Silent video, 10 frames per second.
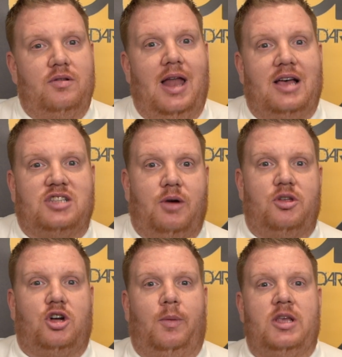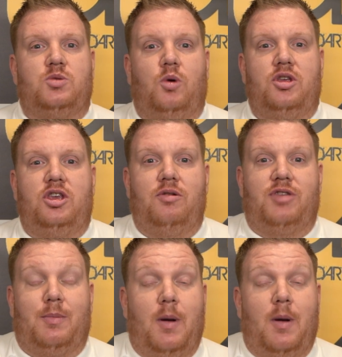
Let us know in the comments what you think.